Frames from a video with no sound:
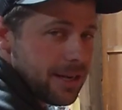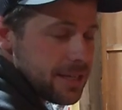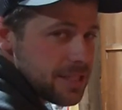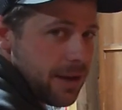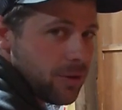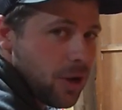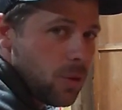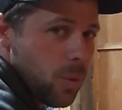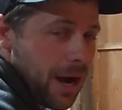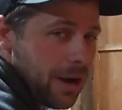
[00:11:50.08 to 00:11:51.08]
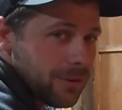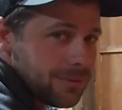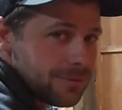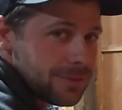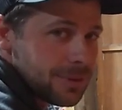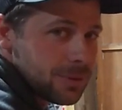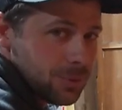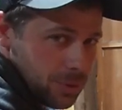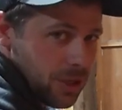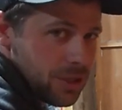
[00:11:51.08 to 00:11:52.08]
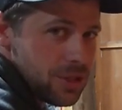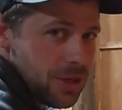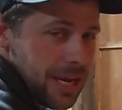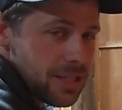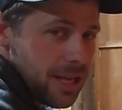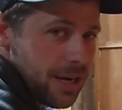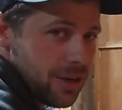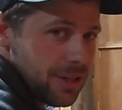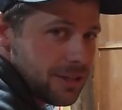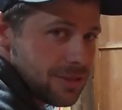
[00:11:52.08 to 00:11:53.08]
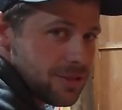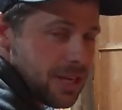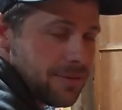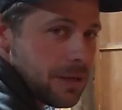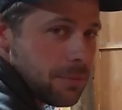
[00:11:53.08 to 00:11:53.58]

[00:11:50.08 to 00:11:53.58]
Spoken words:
that discount code WIRED. We'll talk to you guys later. Save